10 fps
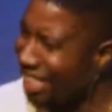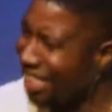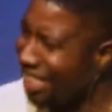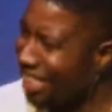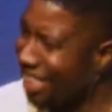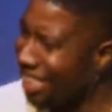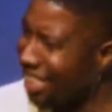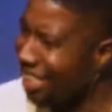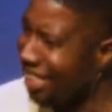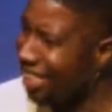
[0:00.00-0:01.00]

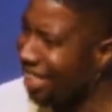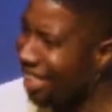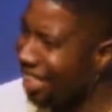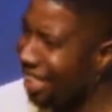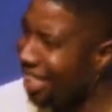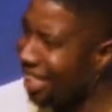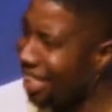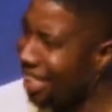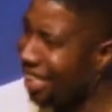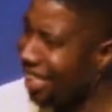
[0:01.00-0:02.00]

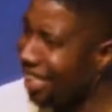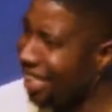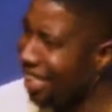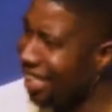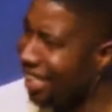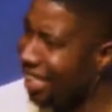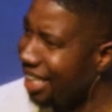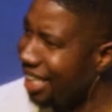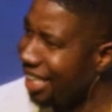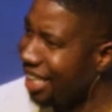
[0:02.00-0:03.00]

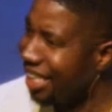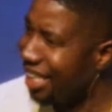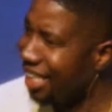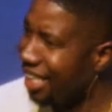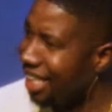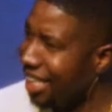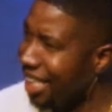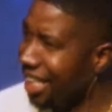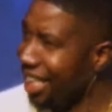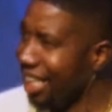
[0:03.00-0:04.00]
[no speech]